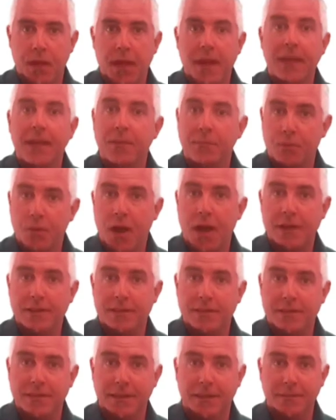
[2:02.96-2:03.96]
playing and
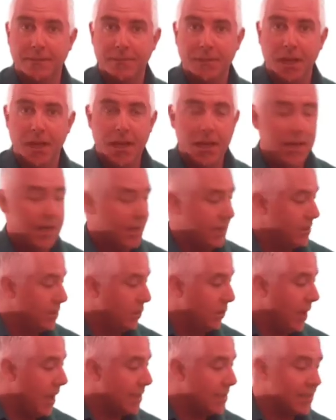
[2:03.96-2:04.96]
practicing.
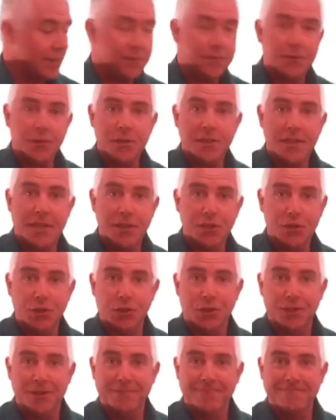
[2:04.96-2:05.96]
So that's it for
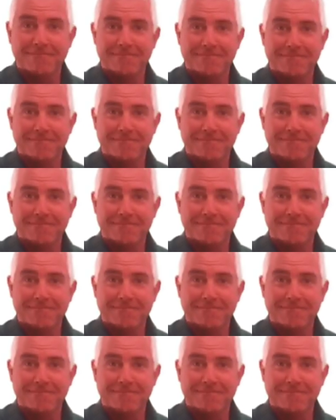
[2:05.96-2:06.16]
essentials.